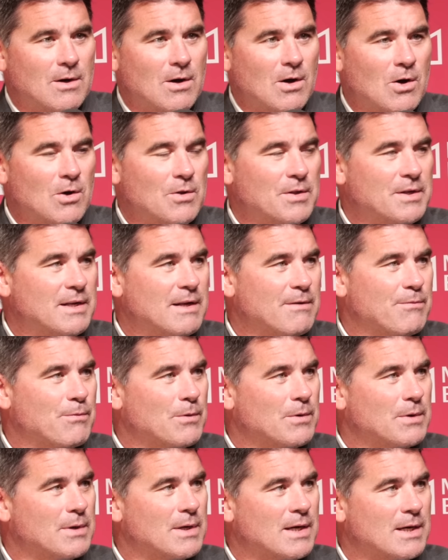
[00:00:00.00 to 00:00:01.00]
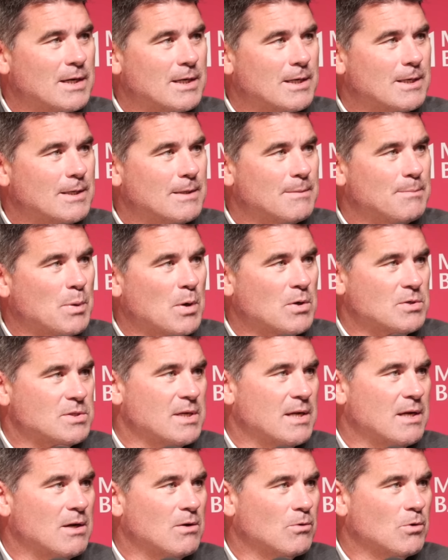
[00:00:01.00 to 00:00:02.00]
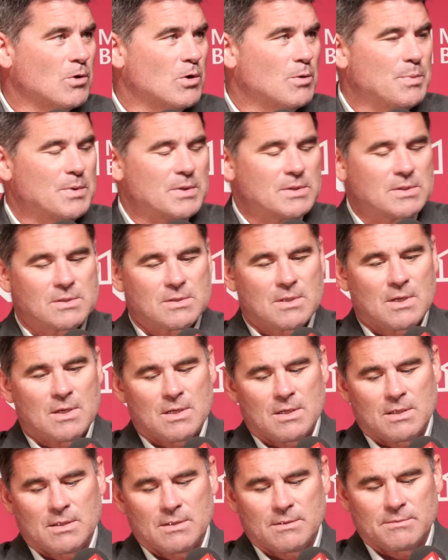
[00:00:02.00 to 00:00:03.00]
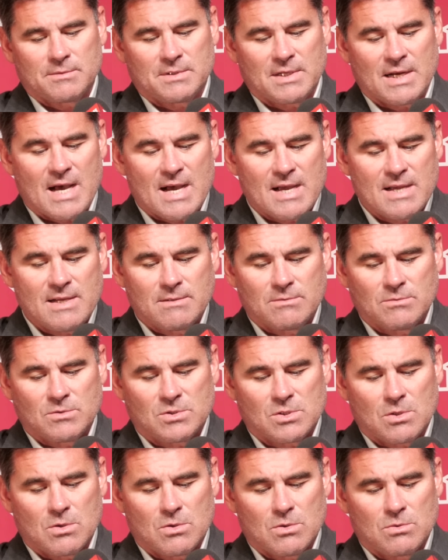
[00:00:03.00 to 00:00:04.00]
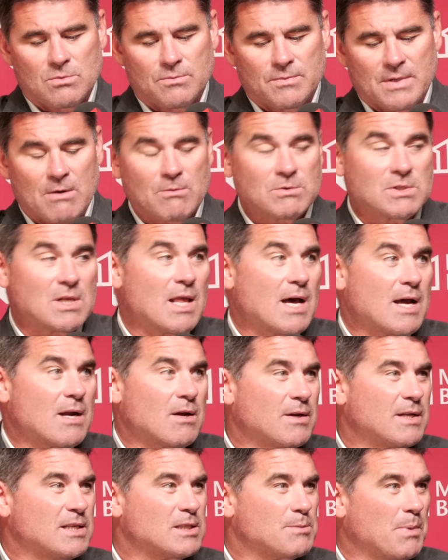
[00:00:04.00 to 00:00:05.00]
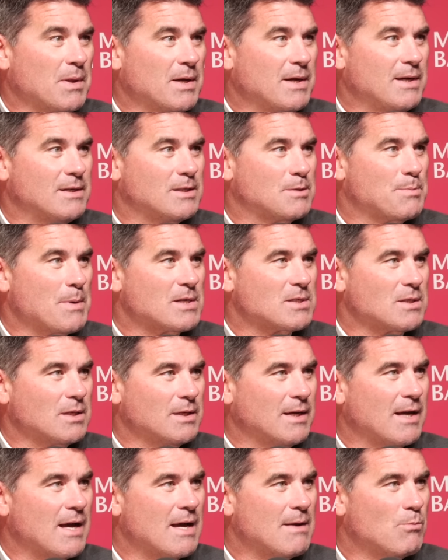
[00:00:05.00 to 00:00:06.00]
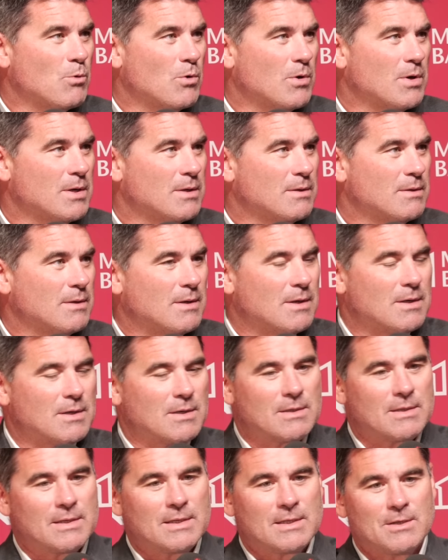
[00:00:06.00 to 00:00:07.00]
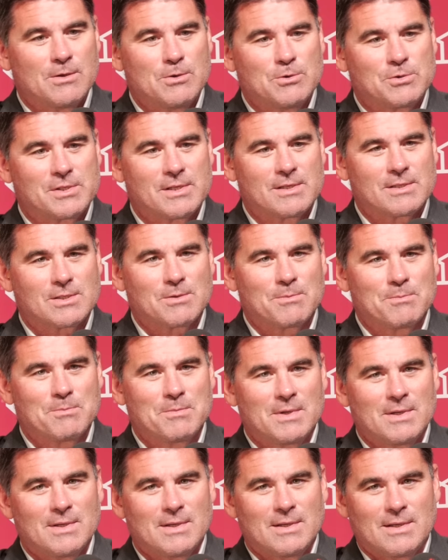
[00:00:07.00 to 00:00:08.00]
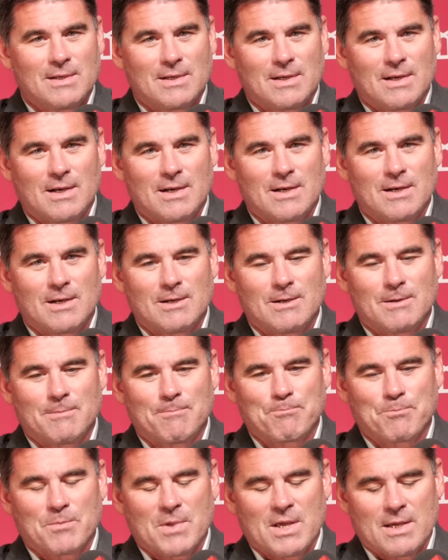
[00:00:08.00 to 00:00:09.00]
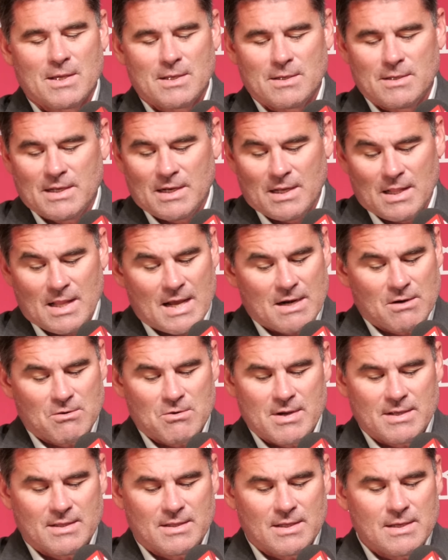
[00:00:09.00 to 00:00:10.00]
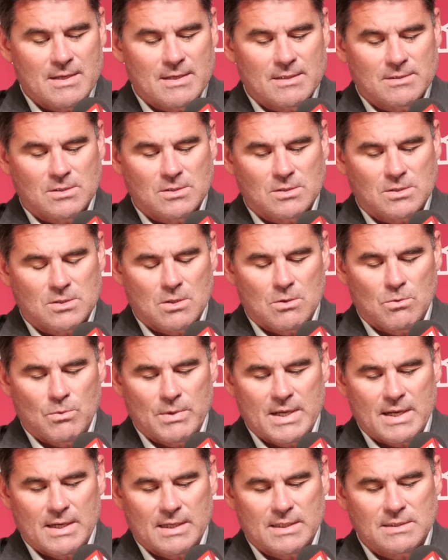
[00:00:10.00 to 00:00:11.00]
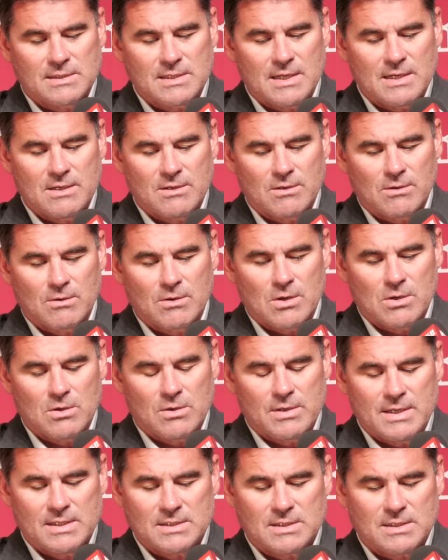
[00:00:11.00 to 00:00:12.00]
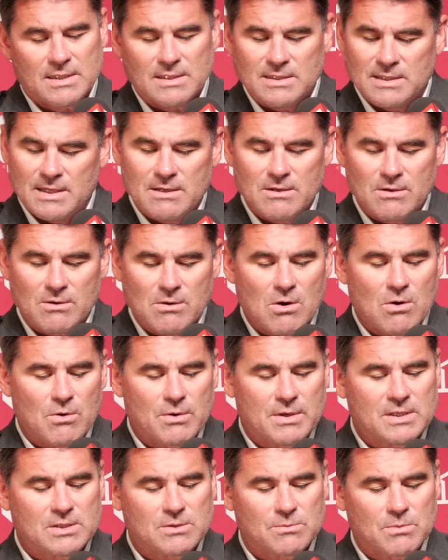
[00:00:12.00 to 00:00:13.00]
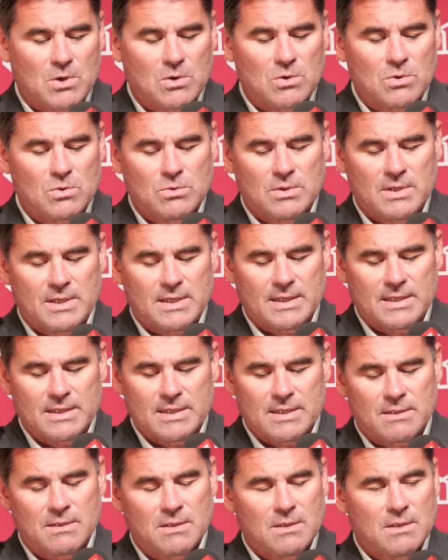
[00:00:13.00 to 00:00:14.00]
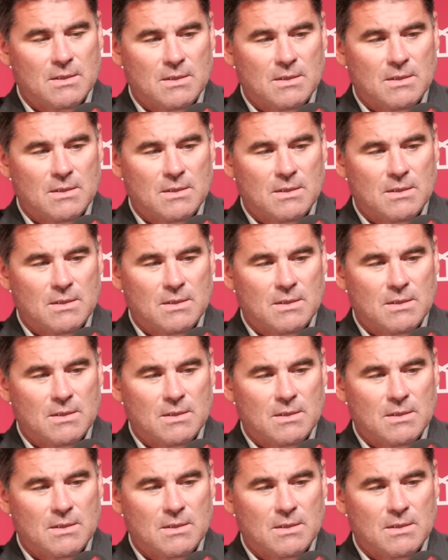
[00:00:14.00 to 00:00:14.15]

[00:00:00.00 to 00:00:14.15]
all the different personnel groupings tonight. And so there was a lot on his plate, especially game one in a new system, and did a lot of great things. And so we got to continue to grow. He has to continue to grow in his role. And again,